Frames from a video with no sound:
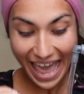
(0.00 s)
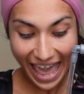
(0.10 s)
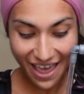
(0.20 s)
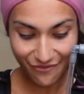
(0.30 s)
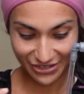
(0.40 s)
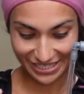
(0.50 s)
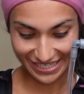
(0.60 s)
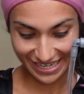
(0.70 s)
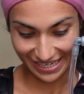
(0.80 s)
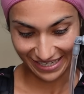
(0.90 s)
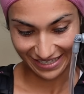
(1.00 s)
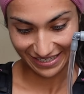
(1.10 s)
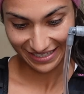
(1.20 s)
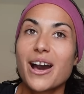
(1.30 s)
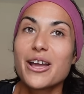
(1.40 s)
ever seen
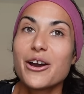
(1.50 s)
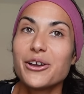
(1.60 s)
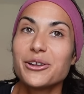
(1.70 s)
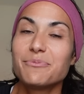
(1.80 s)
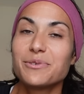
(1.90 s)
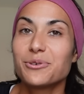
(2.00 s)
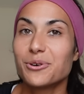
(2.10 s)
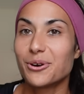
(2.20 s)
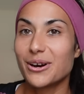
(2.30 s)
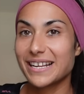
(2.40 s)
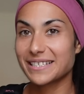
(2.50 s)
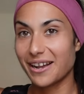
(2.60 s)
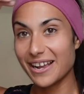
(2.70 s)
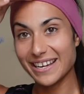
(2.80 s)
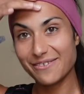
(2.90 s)
I hope you're
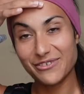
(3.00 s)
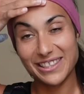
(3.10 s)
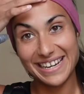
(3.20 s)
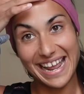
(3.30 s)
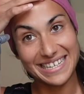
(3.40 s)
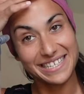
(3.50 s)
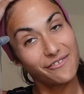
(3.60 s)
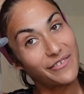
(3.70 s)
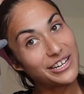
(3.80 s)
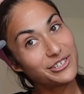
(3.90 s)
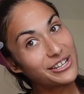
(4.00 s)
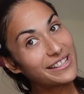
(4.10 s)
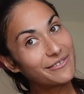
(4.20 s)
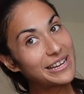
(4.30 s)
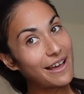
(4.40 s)
excited for the next adventure
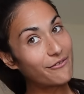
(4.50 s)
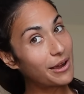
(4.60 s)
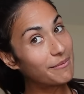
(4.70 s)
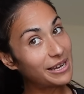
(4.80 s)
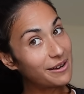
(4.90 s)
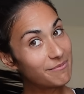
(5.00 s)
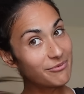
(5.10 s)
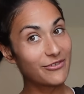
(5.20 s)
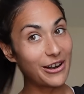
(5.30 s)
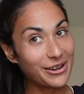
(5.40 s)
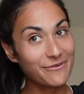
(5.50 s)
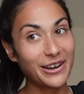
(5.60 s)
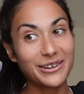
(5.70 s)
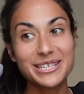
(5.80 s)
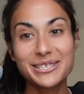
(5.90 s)
that we have coming up very,
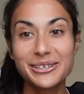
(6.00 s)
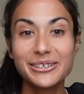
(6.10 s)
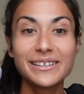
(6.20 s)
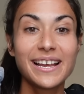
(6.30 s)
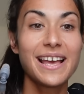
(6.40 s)
very soon.